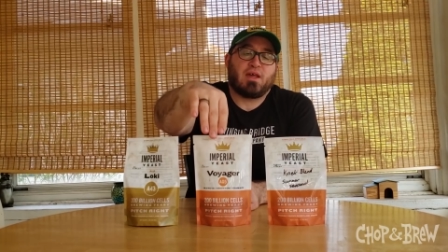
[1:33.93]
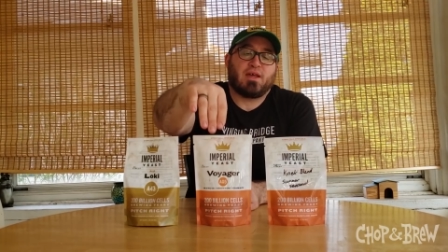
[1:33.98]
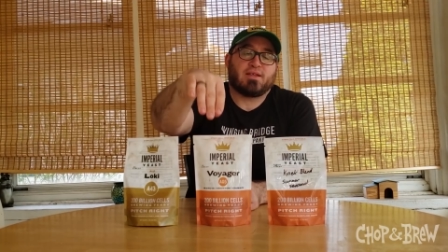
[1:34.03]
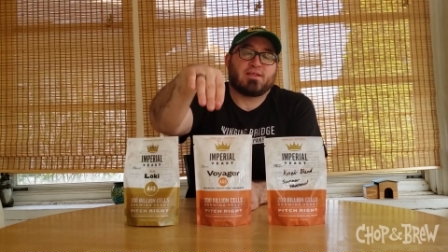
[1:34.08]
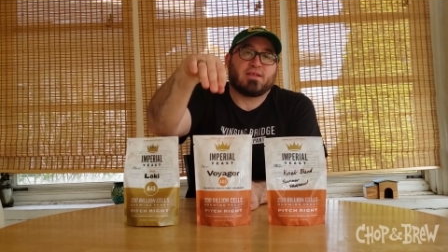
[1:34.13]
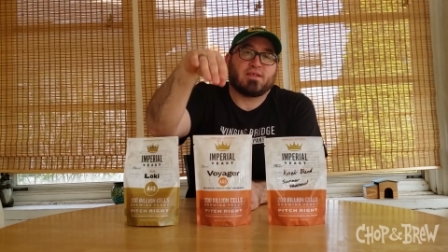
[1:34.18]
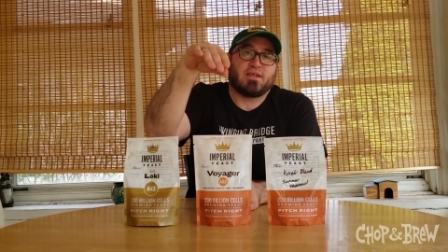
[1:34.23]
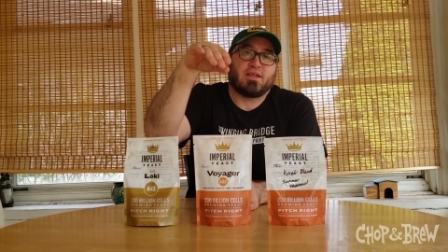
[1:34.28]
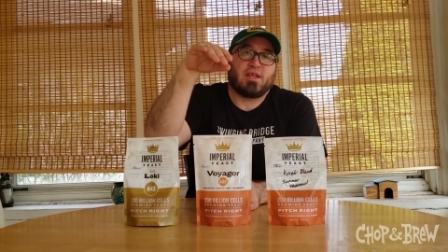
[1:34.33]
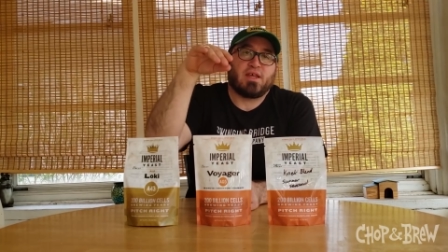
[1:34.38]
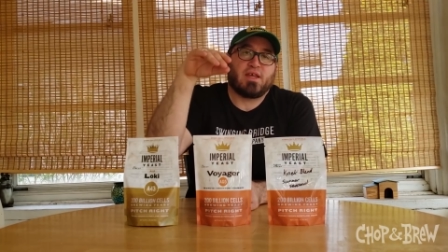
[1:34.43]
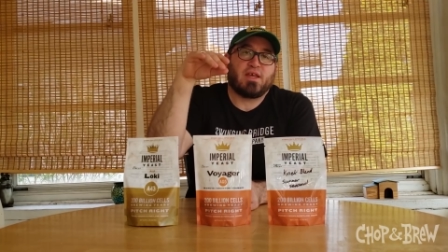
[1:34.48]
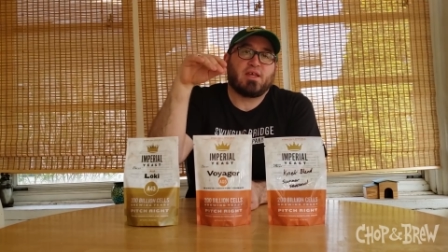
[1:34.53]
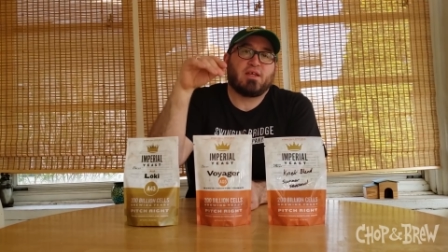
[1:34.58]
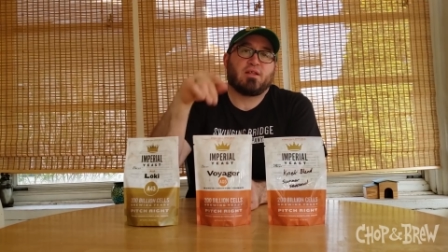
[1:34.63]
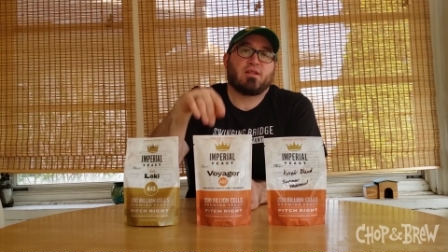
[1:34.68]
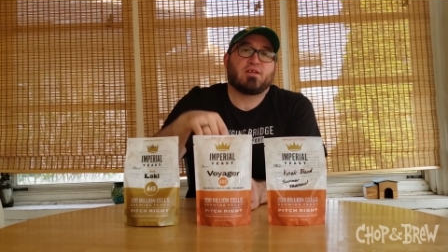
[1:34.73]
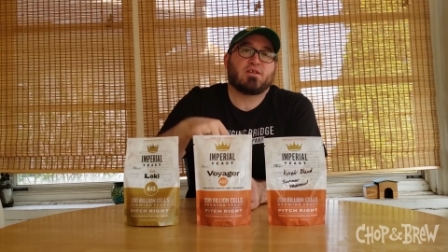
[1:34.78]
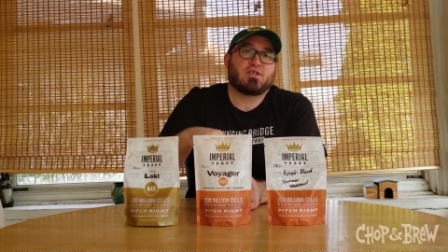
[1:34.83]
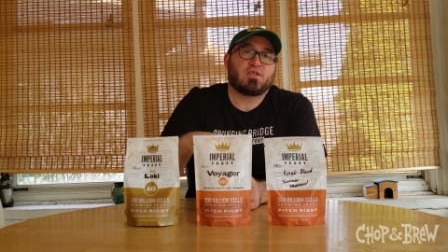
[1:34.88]
It's an
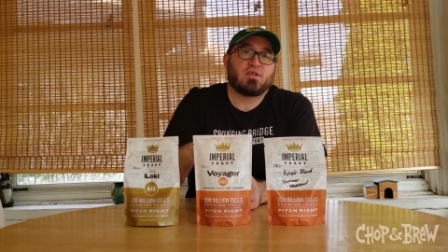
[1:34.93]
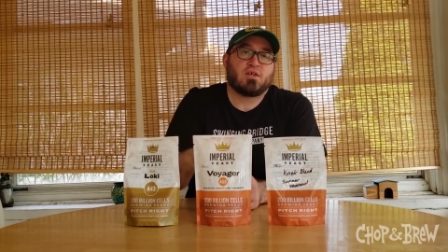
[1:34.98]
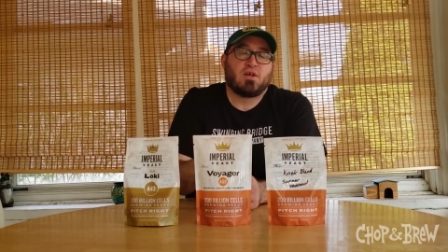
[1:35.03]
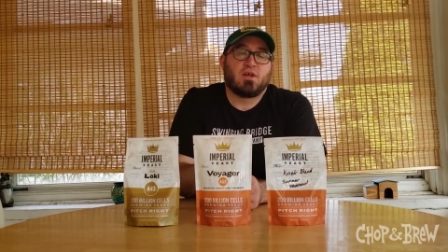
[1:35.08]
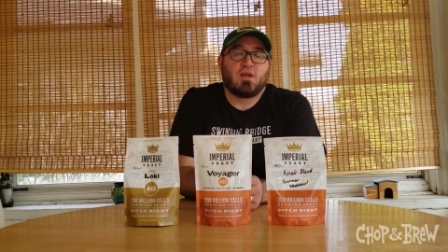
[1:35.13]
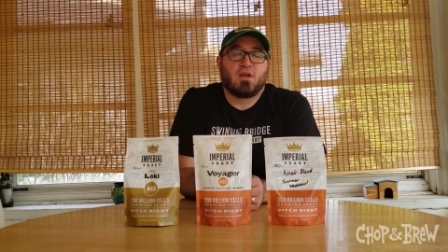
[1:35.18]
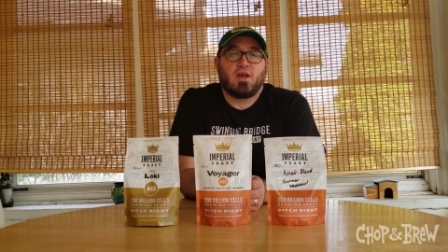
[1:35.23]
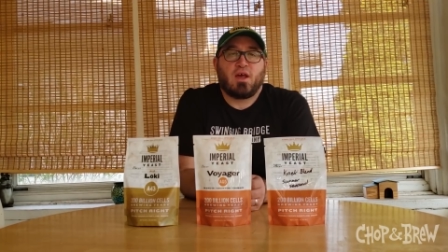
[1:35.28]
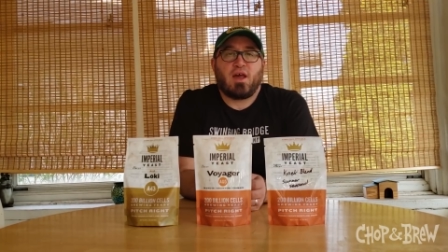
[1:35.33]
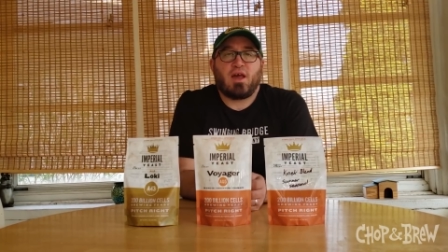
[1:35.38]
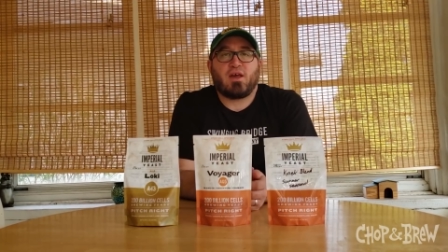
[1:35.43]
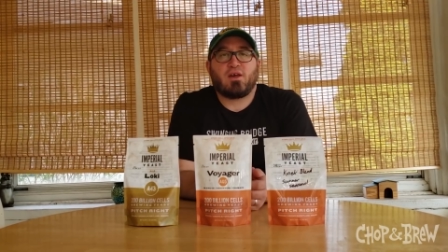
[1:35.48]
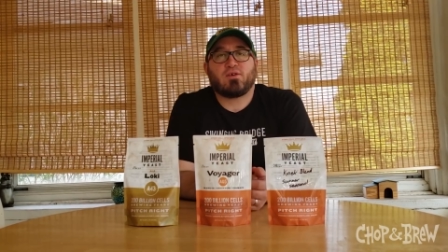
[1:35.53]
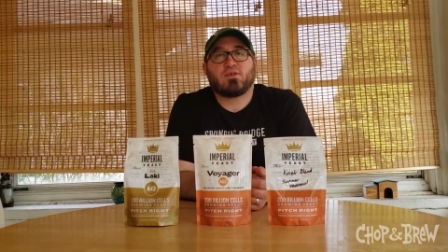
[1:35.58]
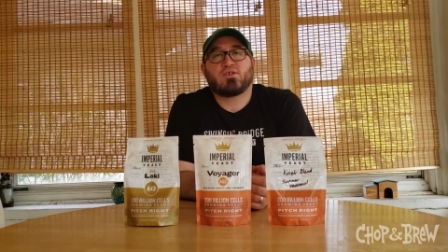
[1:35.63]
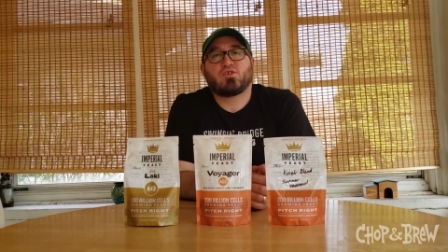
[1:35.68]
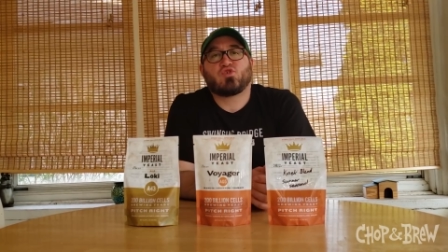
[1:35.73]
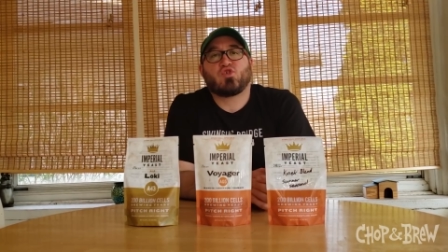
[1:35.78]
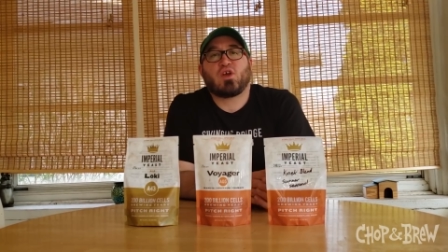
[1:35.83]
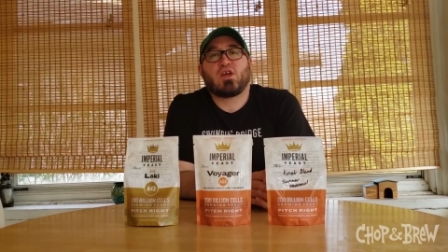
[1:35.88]
English ale
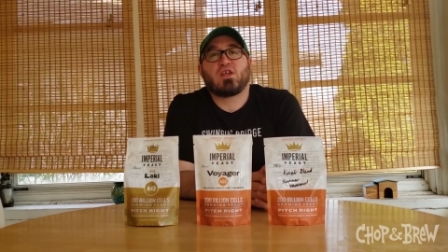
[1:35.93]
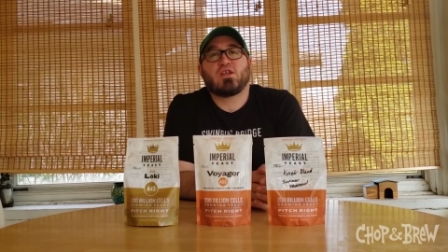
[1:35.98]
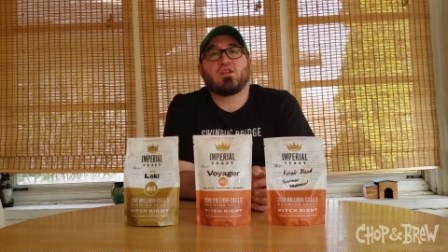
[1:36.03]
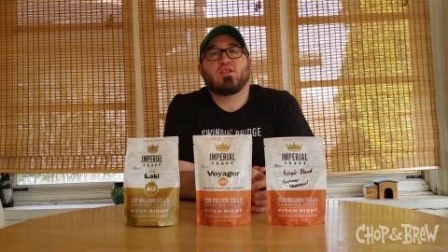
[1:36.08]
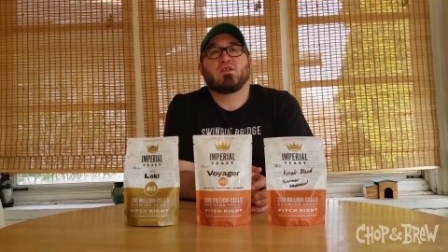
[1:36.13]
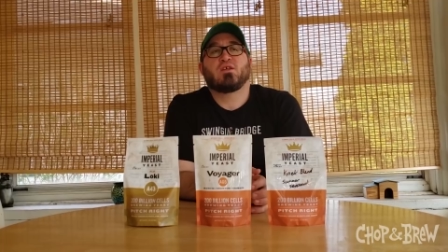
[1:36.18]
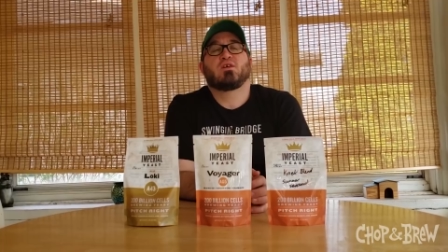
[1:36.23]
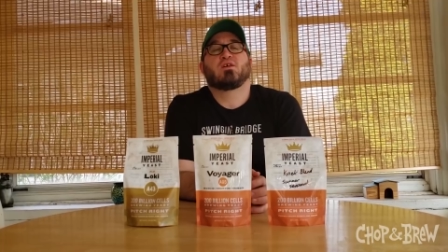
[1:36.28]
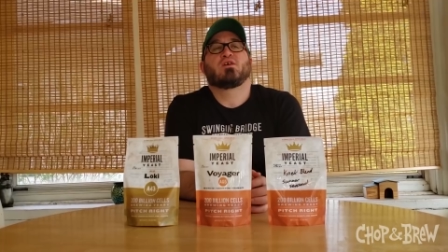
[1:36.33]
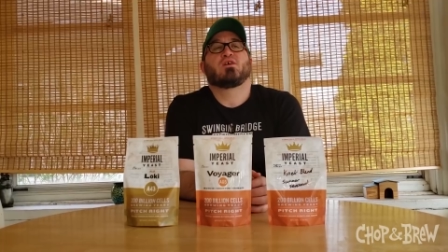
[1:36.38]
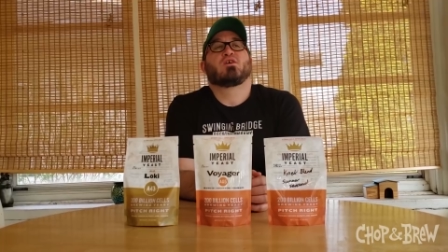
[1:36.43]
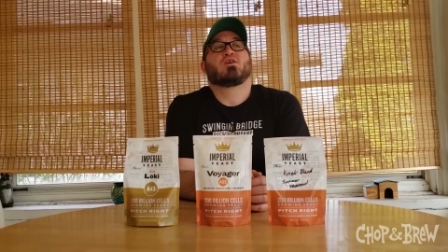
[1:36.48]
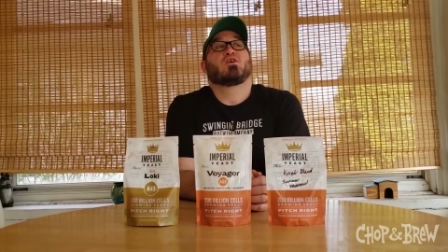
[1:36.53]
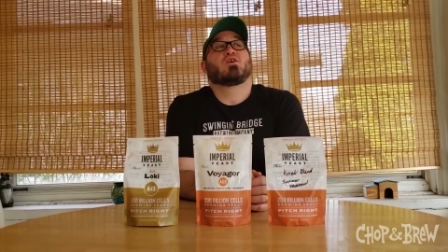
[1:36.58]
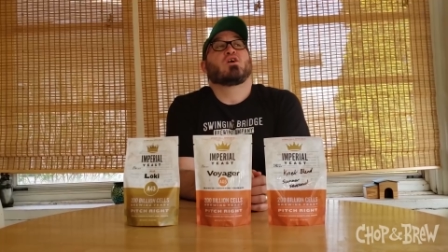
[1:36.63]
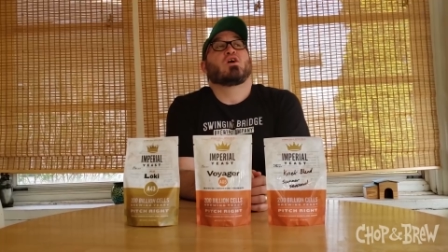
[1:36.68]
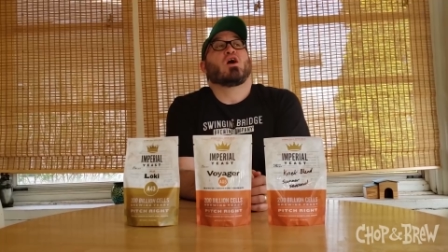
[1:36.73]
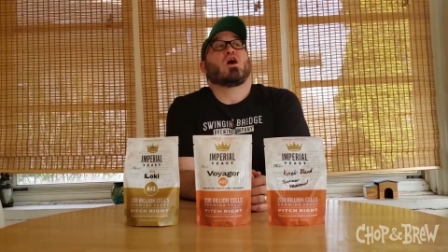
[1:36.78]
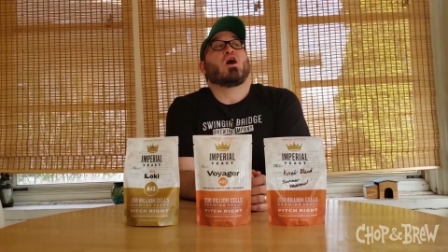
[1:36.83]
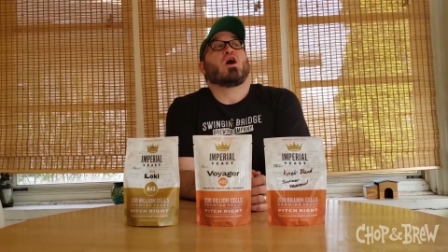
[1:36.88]
strain.
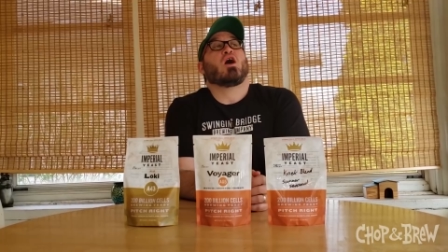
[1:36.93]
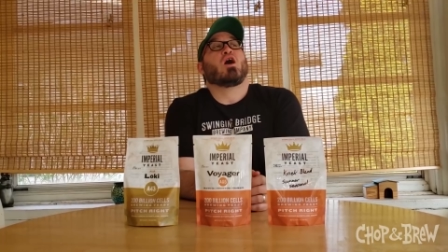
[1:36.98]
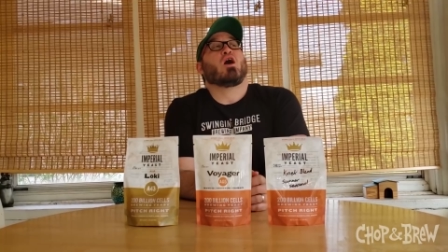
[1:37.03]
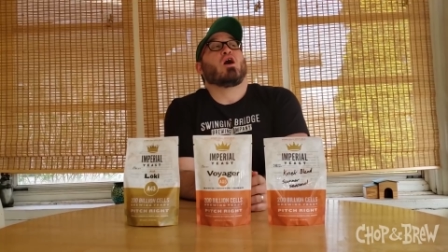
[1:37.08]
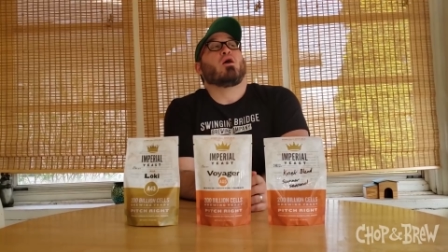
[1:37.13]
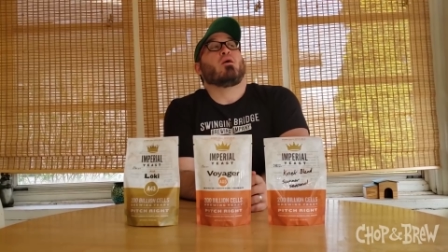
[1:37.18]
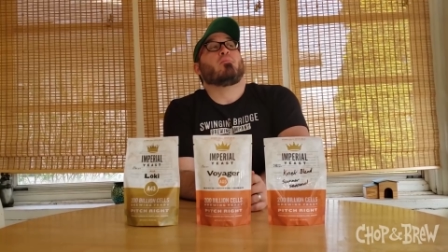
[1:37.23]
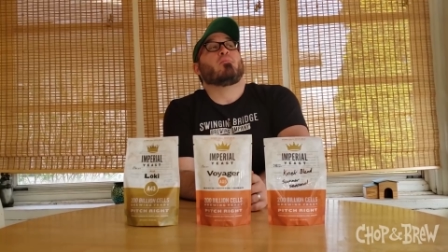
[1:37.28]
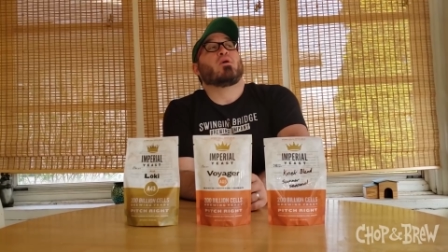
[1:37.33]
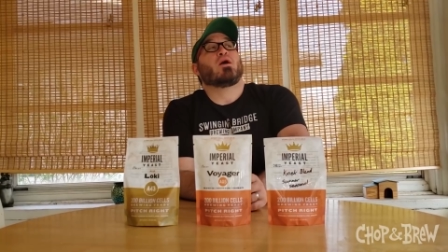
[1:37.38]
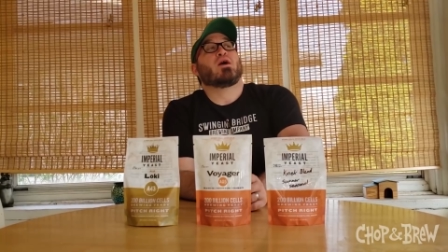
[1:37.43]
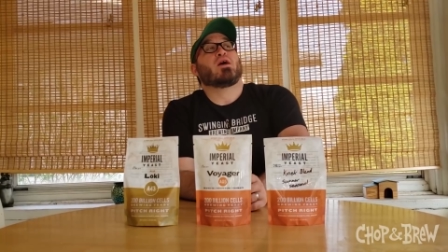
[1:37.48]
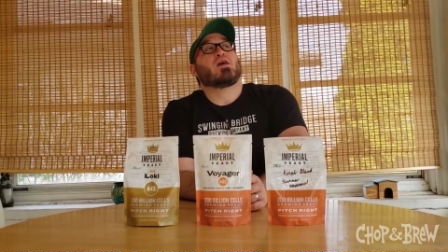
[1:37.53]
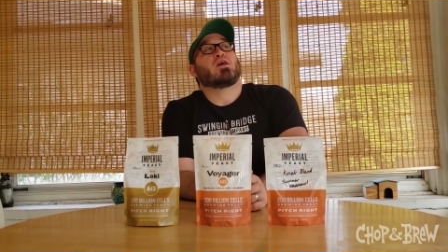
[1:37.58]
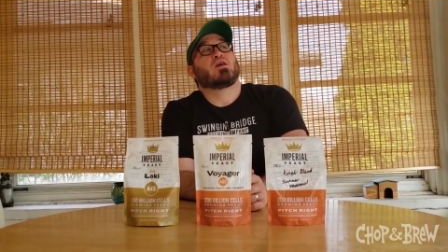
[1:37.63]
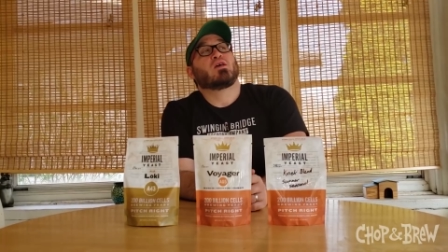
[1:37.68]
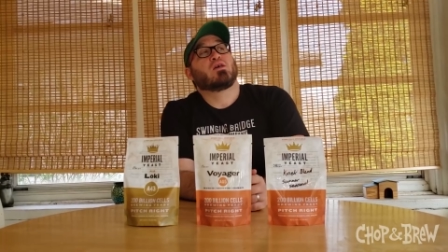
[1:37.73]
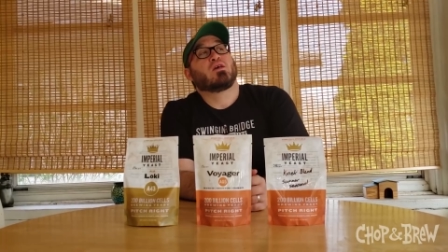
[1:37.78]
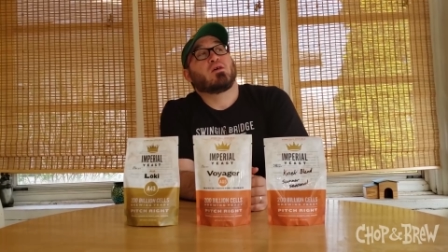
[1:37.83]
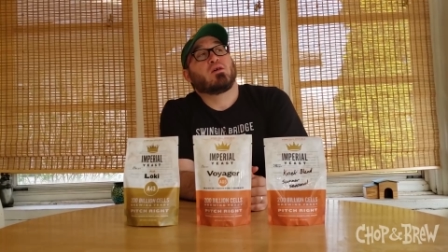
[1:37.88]
Uh, my